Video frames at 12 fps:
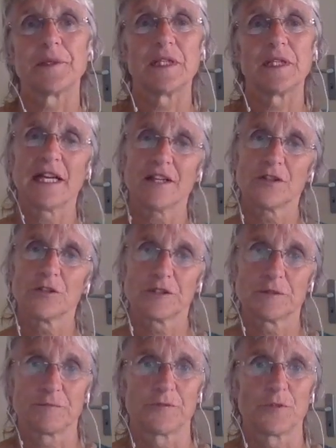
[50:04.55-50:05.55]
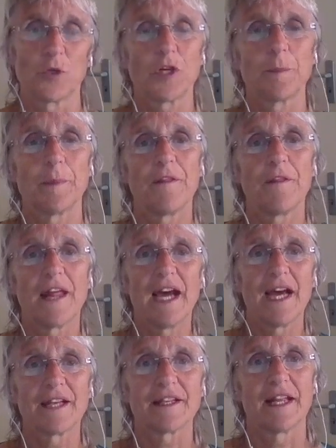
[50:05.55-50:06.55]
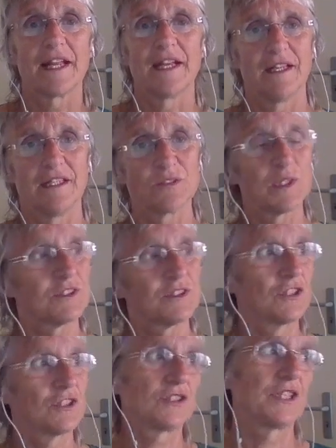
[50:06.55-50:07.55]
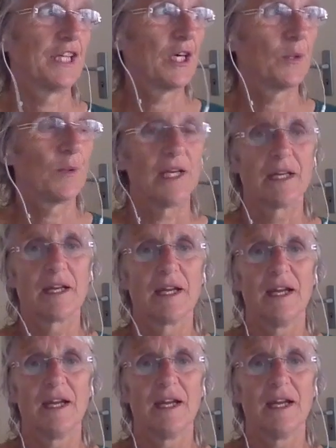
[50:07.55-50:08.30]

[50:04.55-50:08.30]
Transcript: and I could talk about that, and it was just a knowing.